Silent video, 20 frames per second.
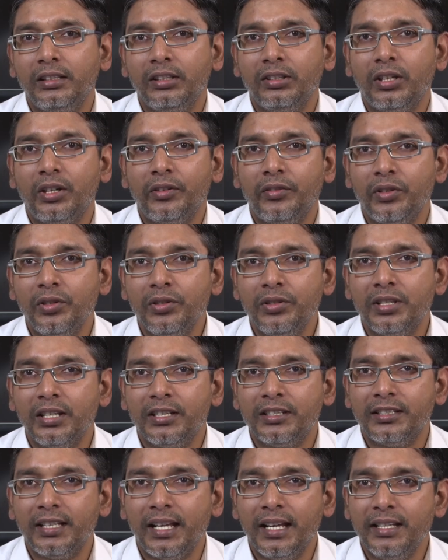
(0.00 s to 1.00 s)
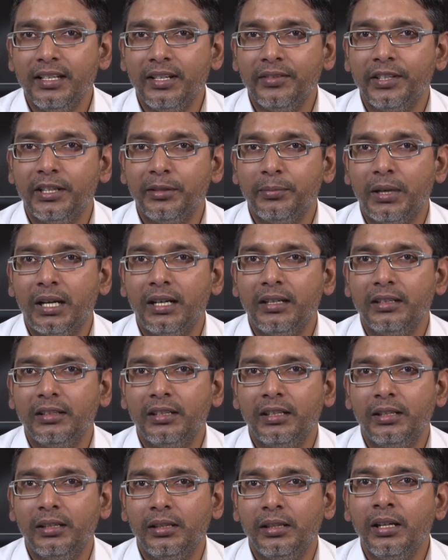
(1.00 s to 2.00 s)
that you have used, that size of that
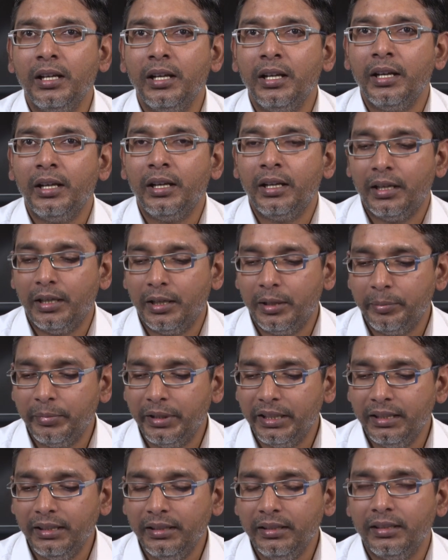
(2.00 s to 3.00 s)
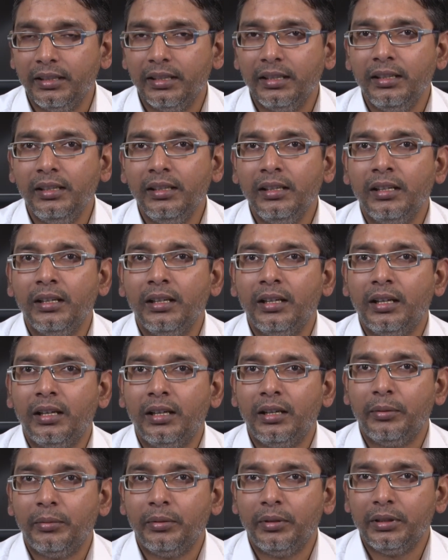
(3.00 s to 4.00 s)
particle uh, material
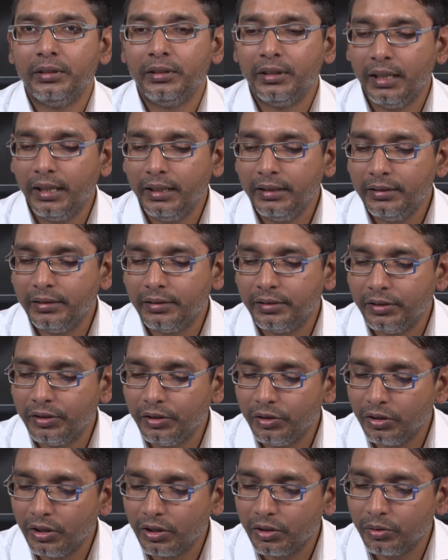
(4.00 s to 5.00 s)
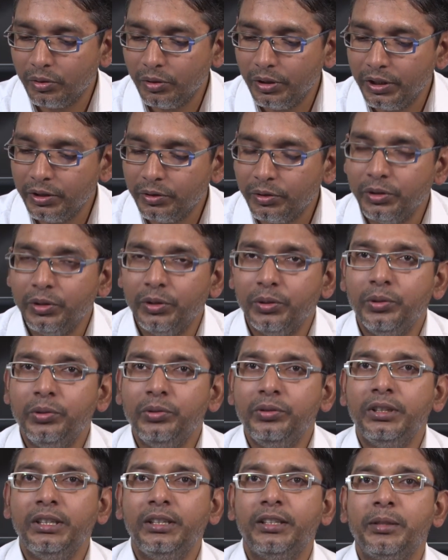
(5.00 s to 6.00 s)
uh, that you are going to
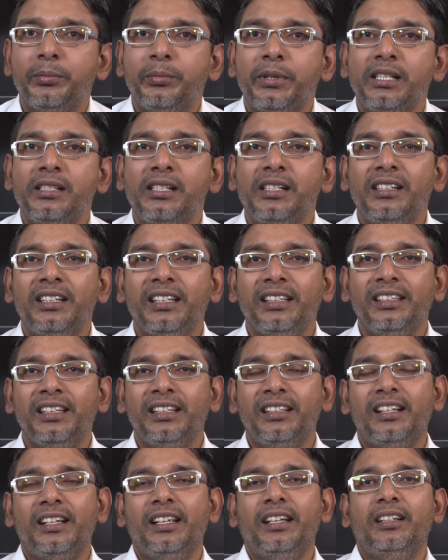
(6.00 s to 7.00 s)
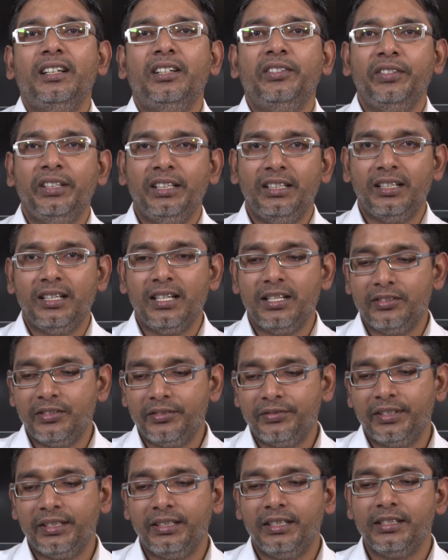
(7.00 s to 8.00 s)
use in representing that rate of heat
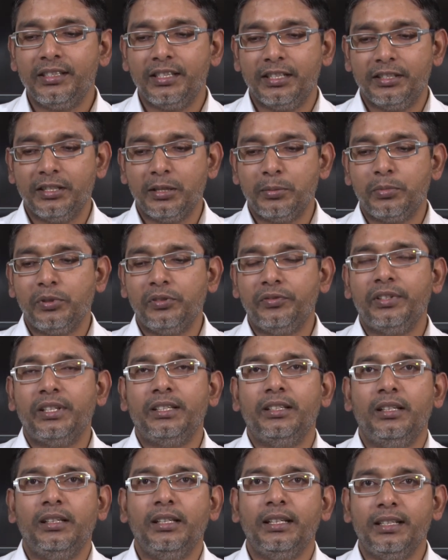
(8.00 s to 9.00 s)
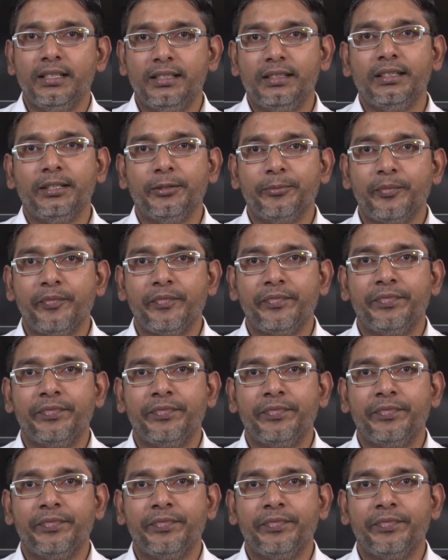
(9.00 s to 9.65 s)
transfer for this example for let us say.